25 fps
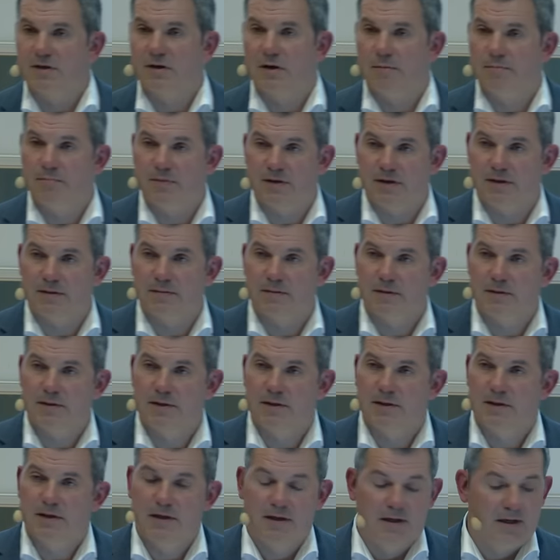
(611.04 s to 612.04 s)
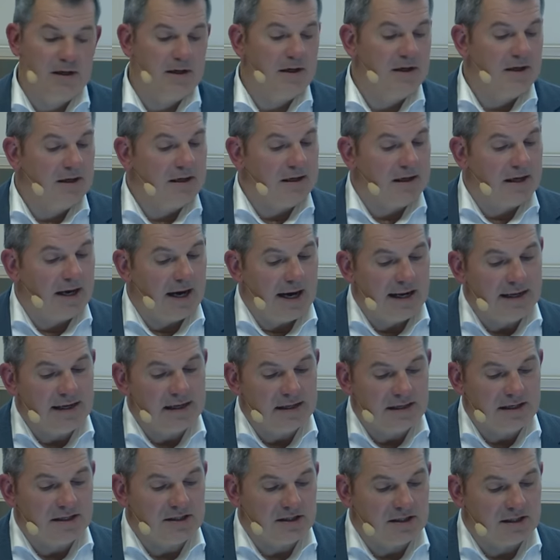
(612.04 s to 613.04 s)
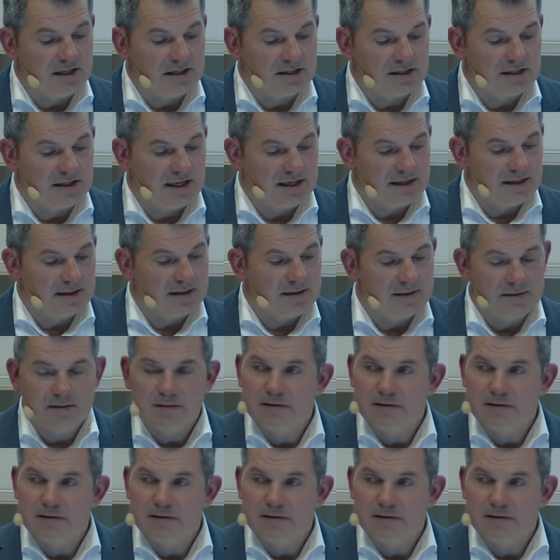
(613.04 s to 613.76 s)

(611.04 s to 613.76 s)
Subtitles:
the company. And in addition, I said,